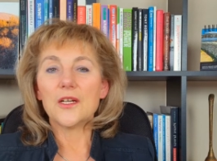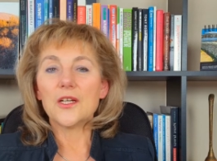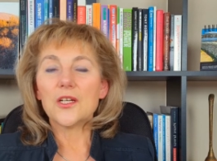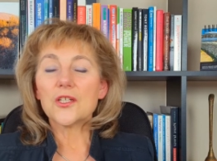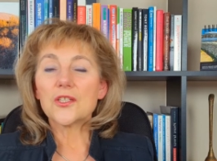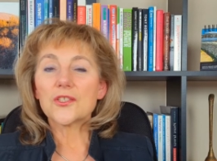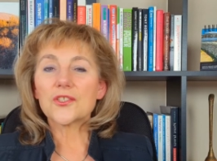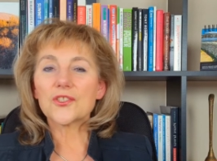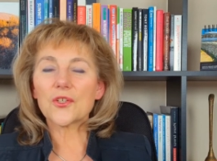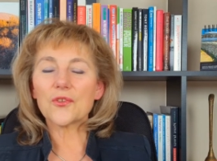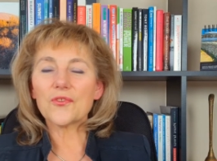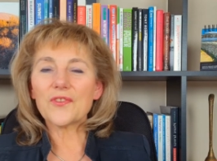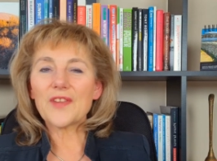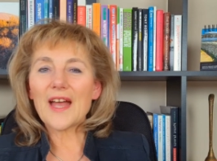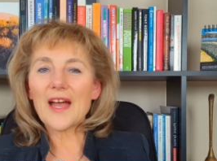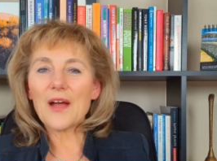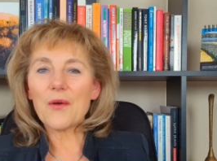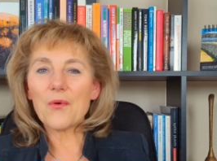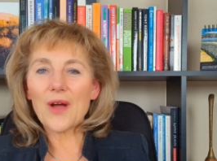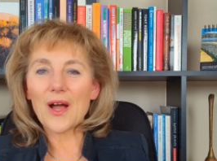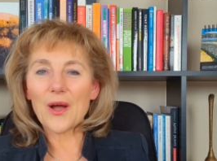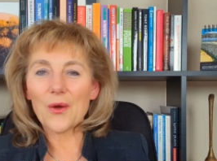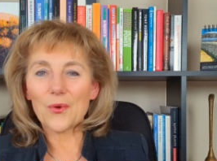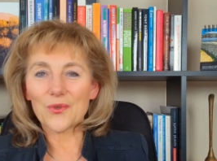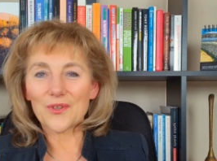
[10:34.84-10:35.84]
So
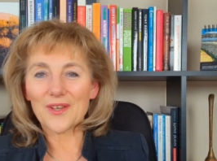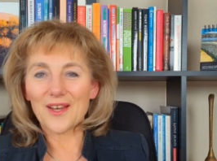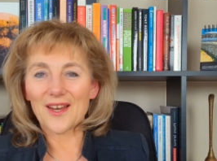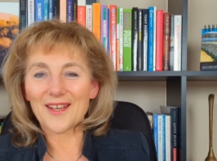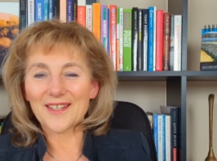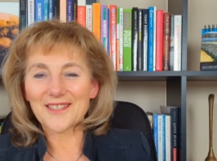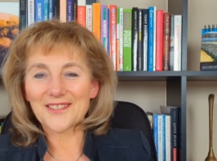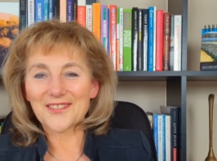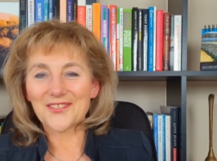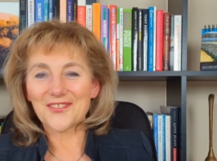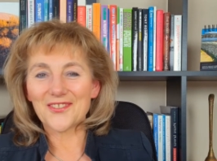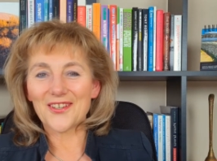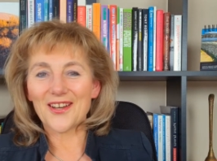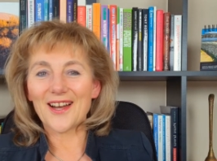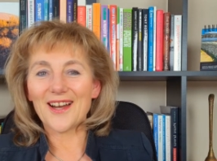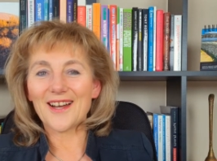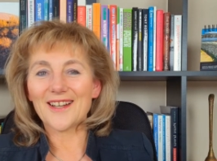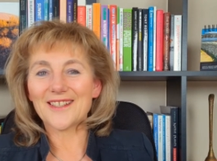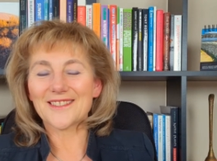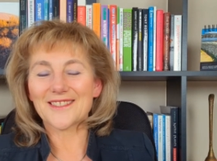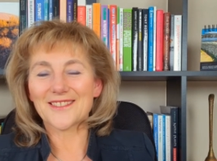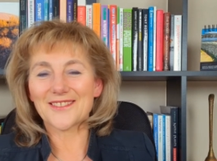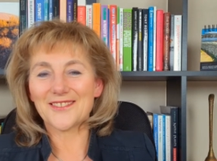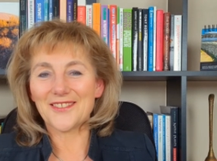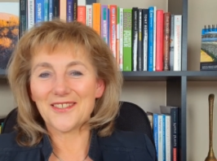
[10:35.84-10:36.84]
now I would like to
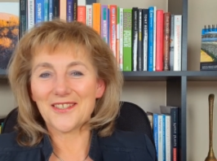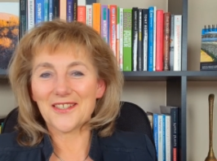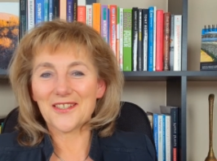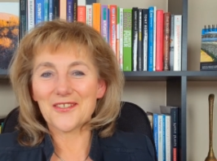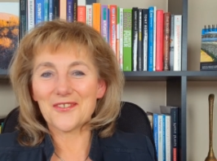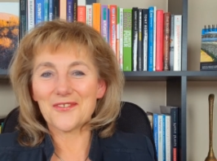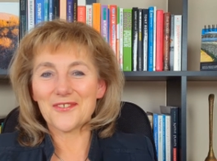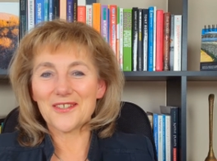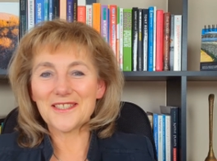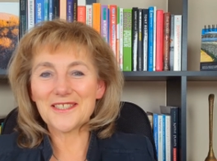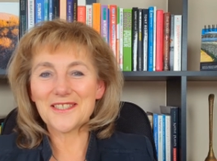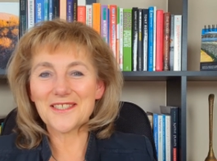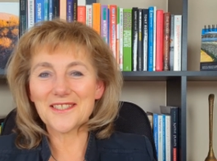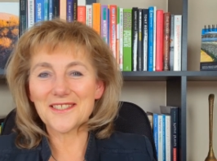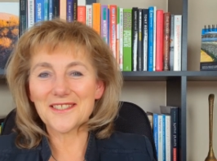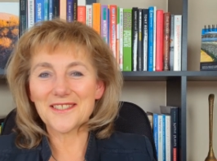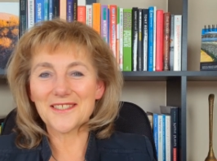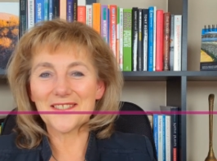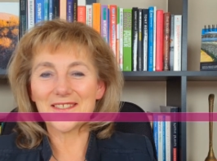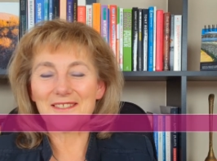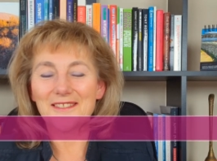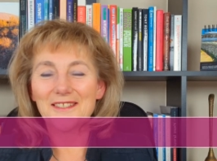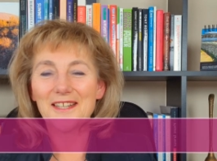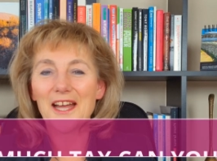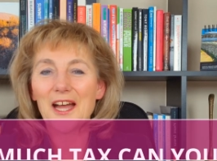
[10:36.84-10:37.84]
ask you a
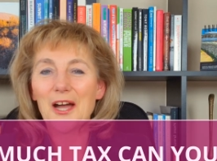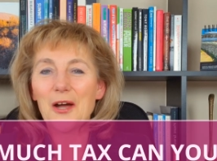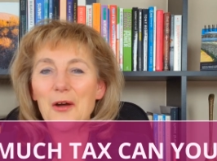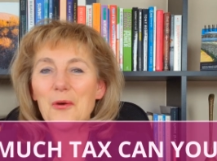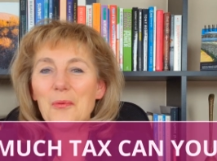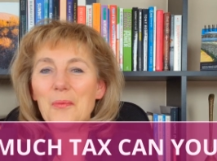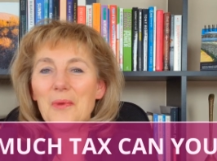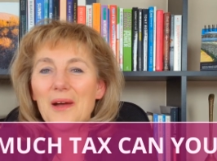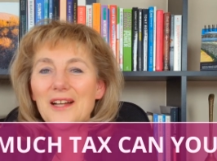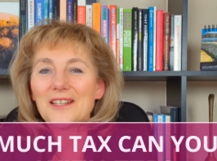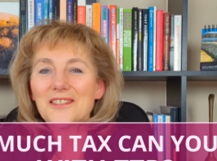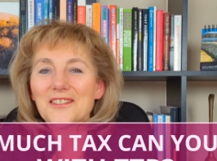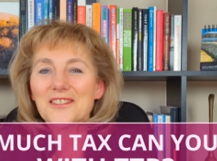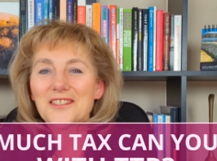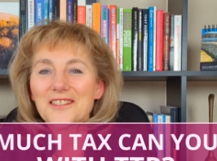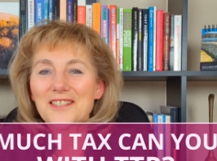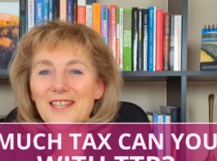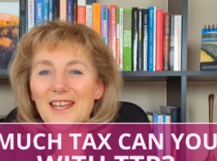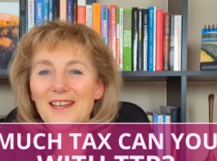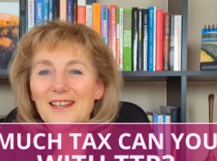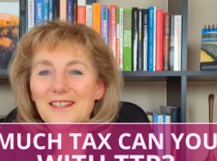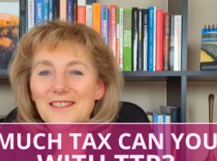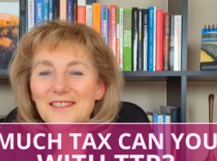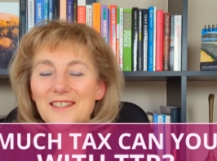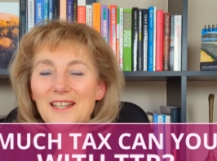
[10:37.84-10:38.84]
question. How much
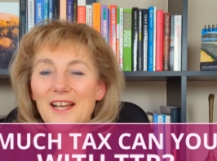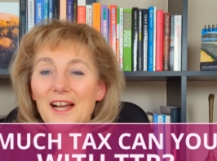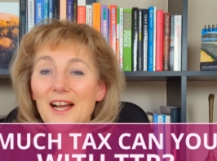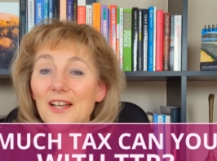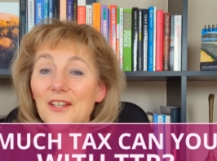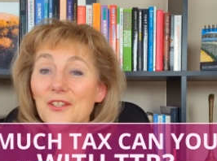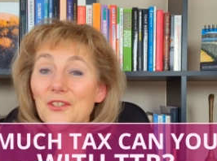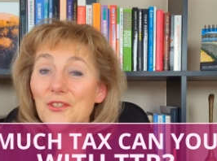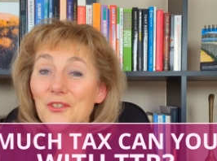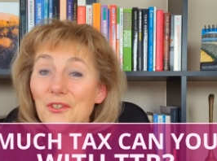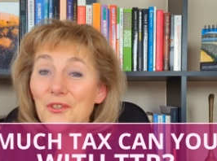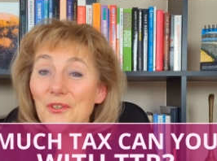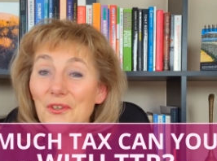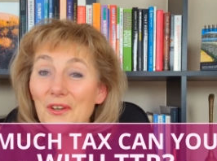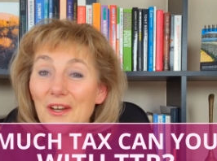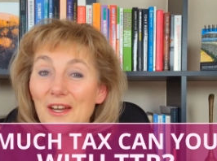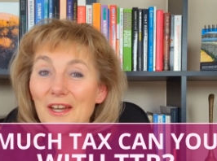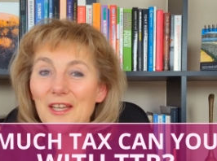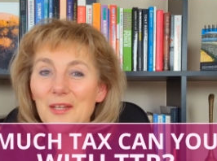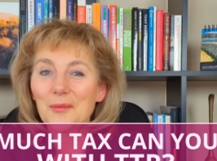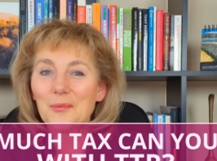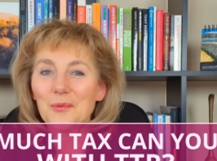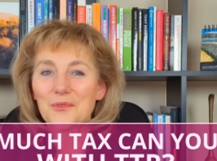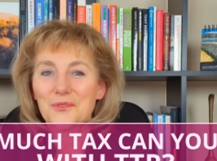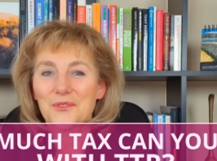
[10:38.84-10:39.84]
tax are you
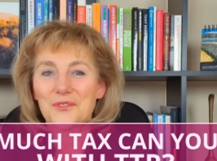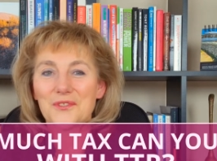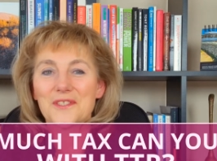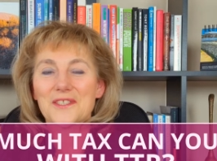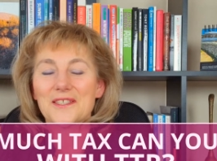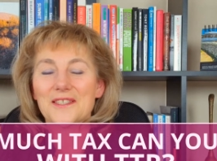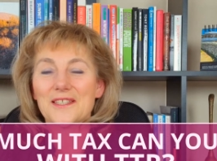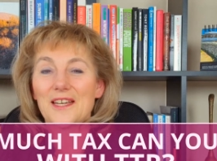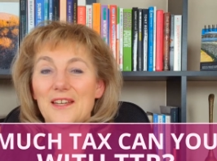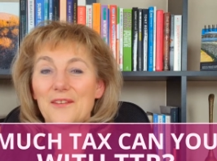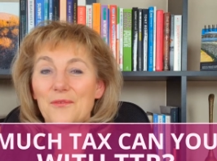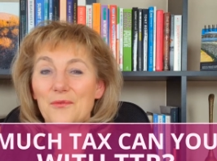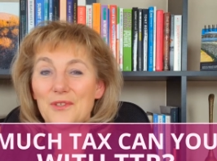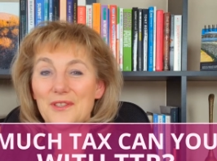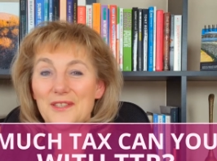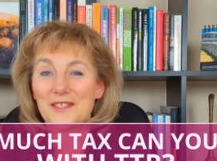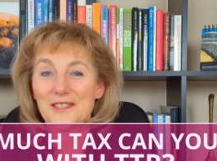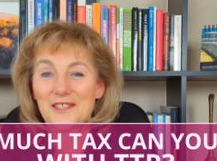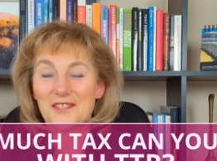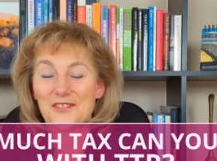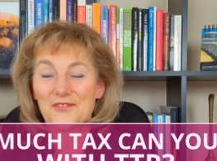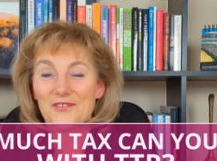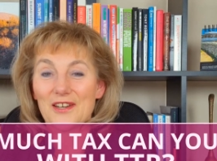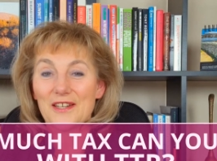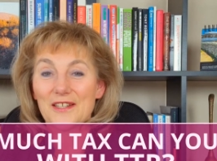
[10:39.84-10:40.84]
able to save with
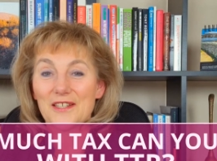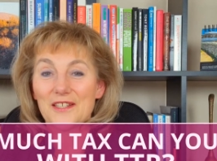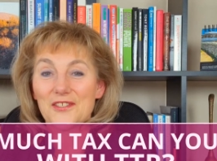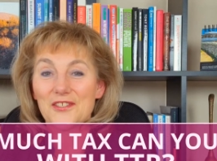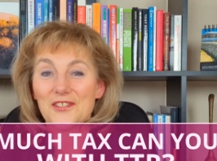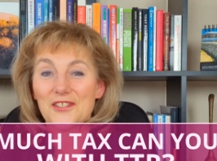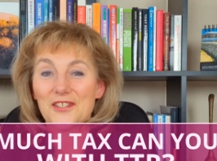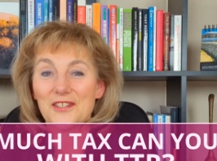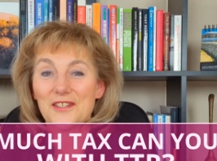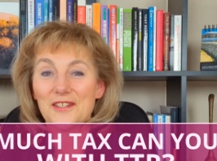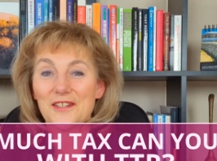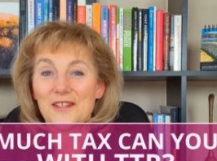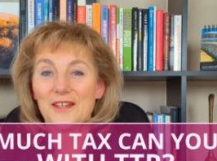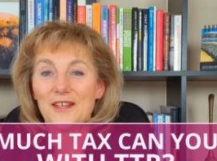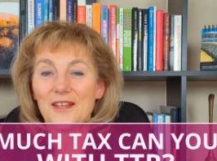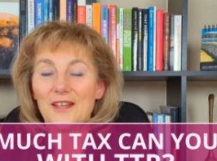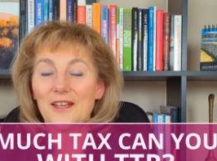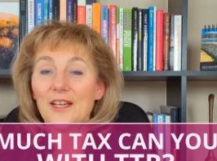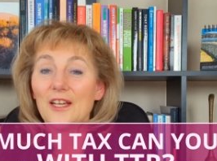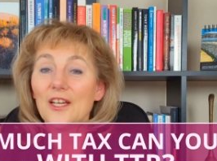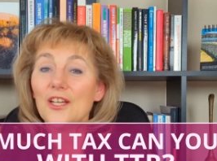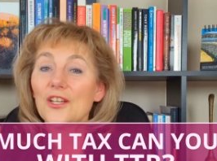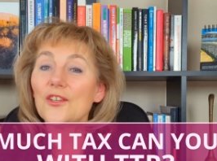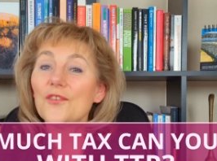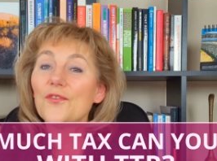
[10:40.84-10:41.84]
this strategy?
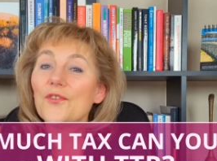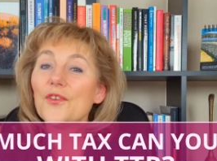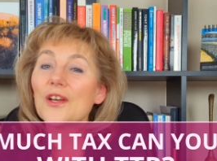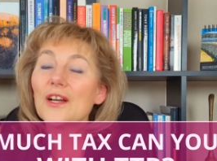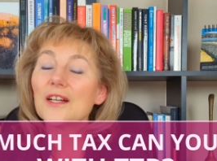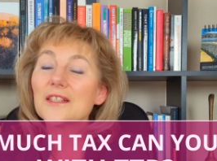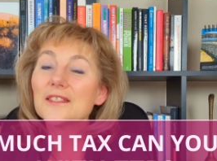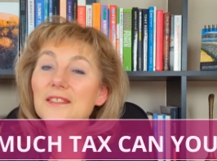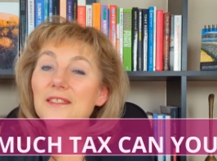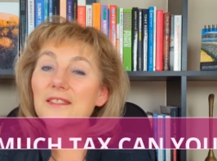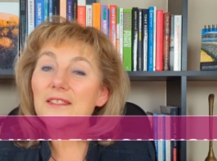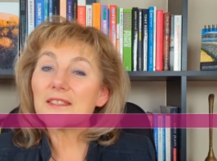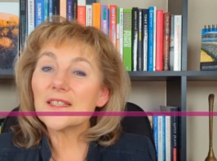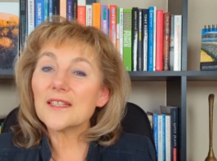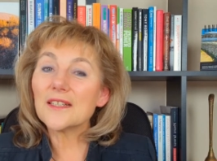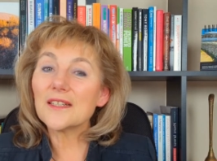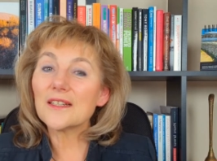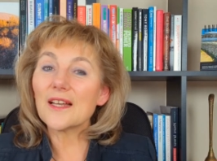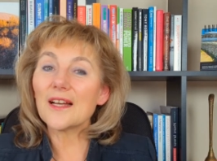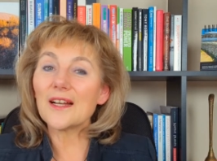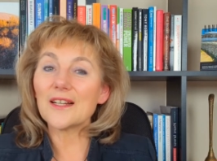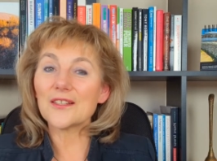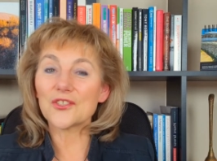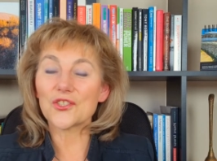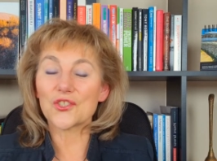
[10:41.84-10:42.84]
If you are still
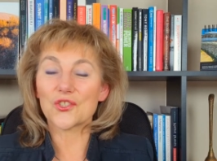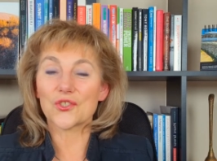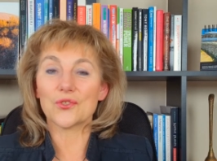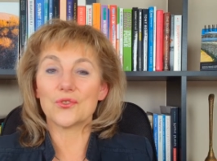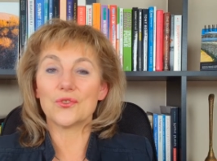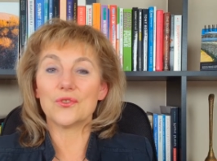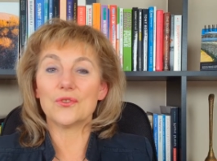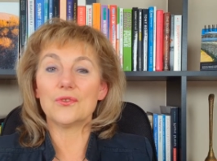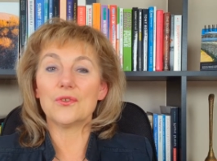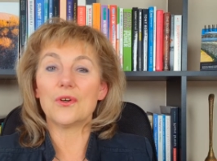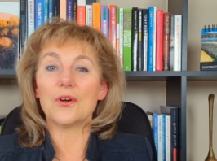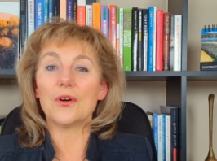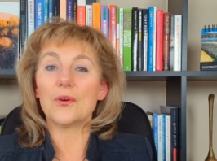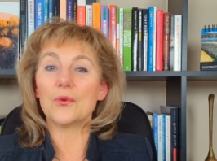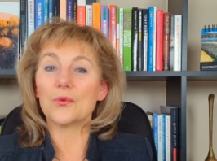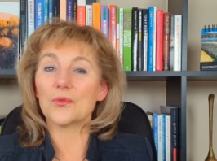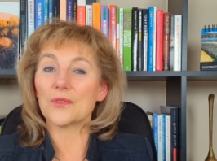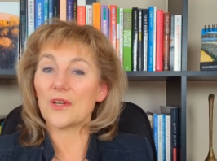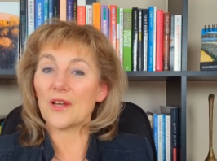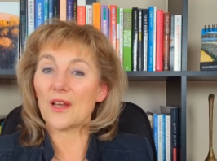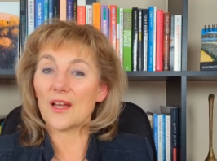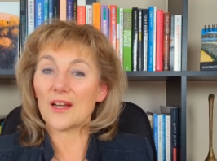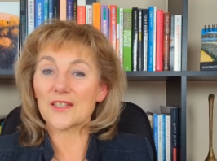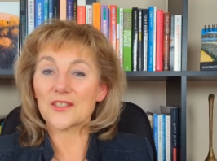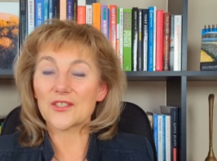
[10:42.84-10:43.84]
unsure or would
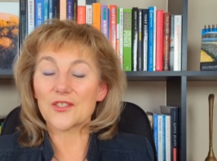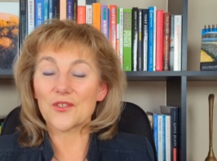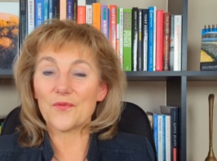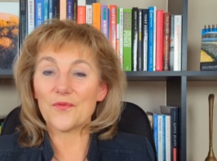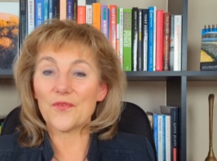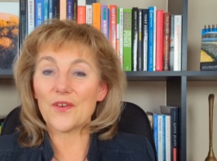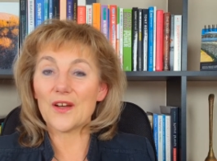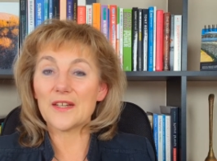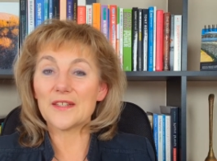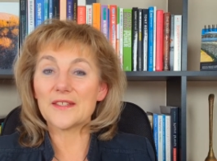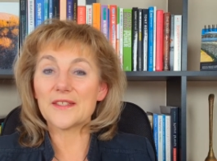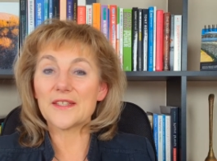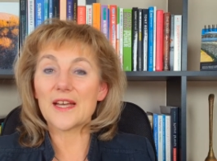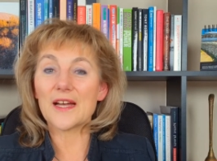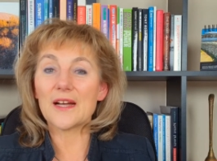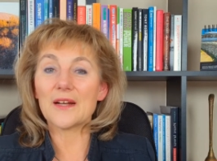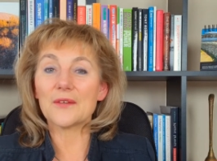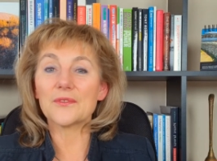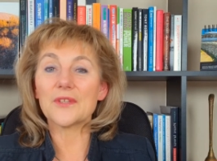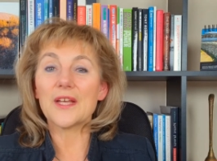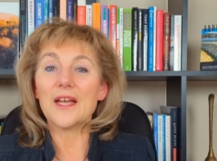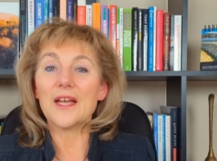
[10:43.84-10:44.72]
like to find out